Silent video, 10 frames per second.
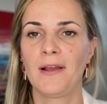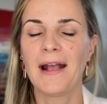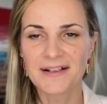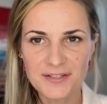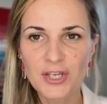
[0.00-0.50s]

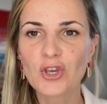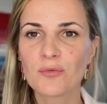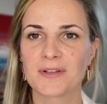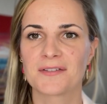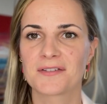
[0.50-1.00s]
as
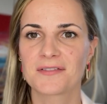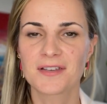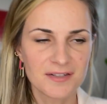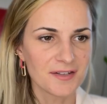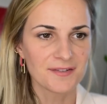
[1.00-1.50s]
humans.
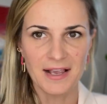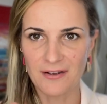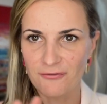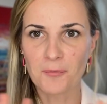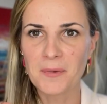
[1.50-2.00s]
This is,
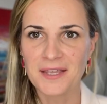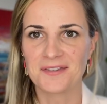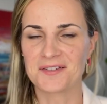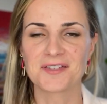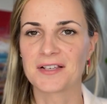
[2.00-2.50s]
for me,
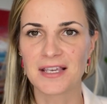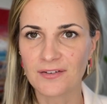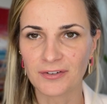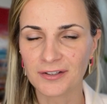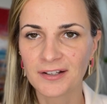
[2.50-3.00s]
this is a
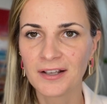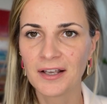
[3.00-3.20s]
given.